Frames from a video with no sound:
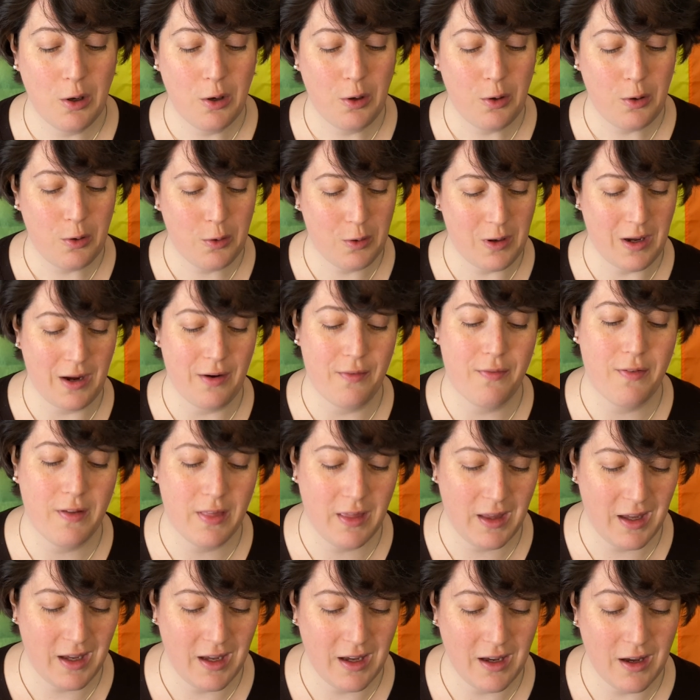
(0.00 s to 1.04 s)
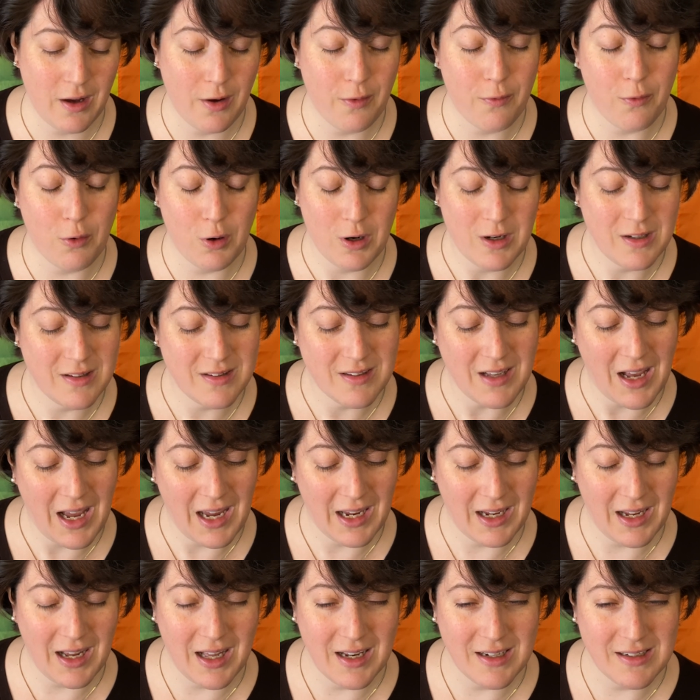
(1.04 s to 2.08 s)
Who carefully avoids eye
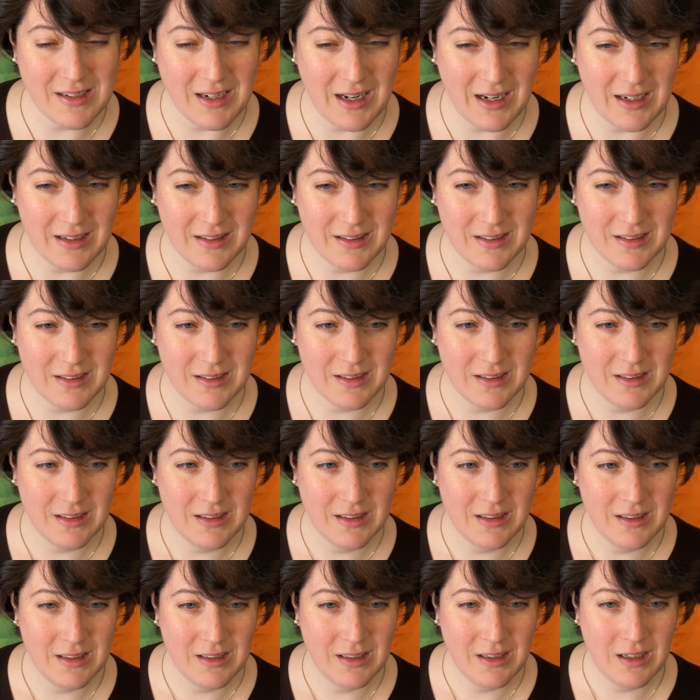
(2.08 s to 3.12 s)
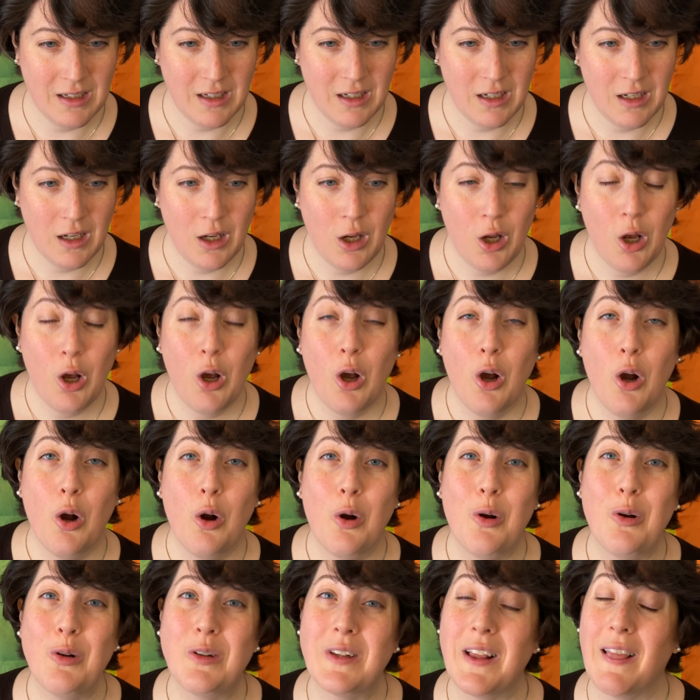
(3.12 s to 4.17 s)
contact?
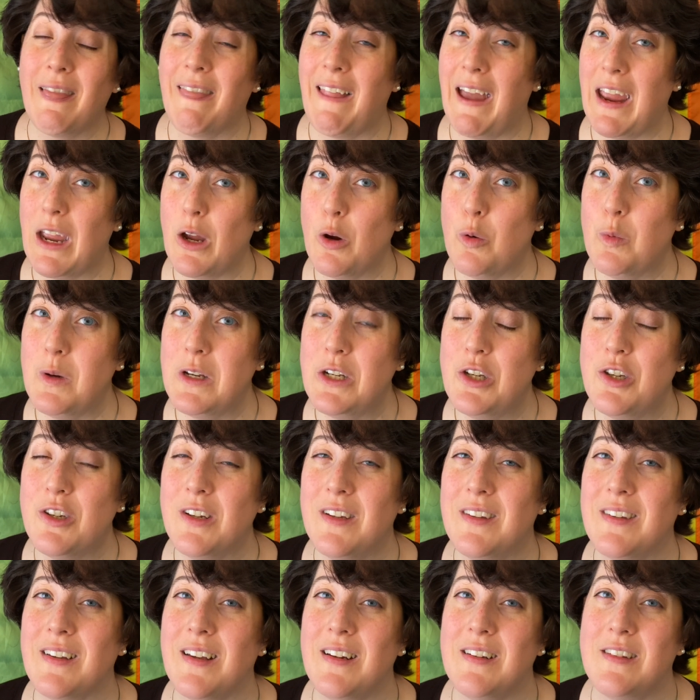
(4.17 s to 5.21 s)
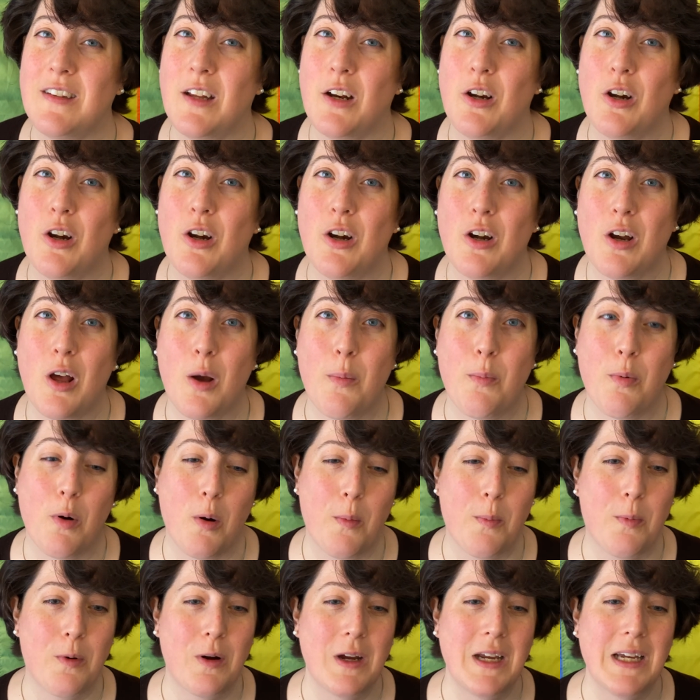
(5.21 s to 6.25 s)
Whose language is considered
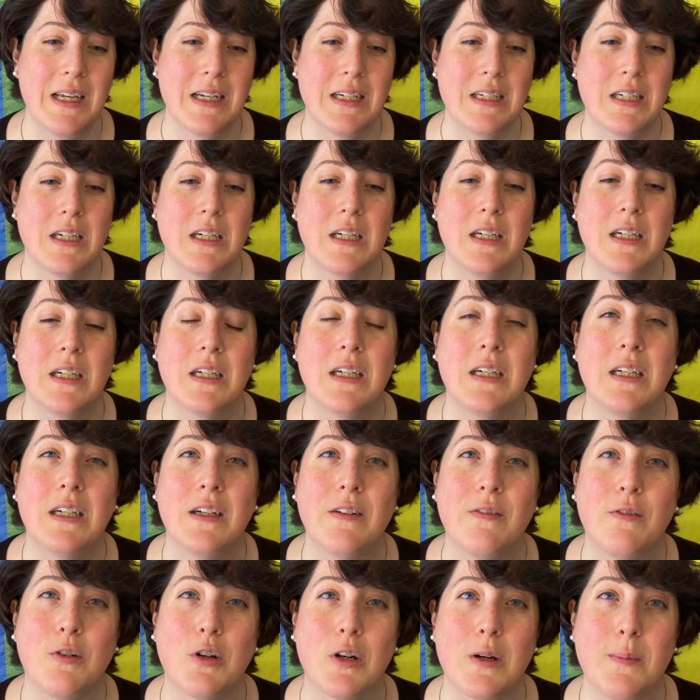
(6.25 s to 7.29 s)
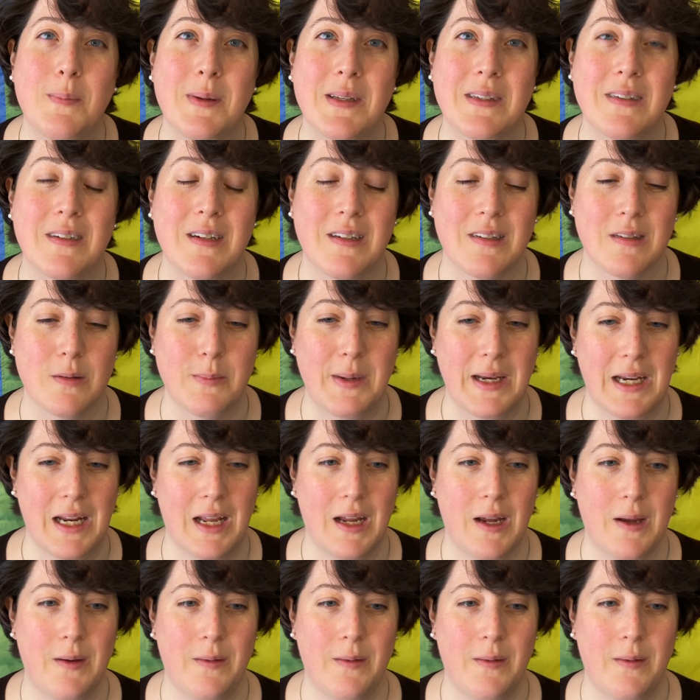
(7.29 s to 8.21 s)
appropriate for a business meeting?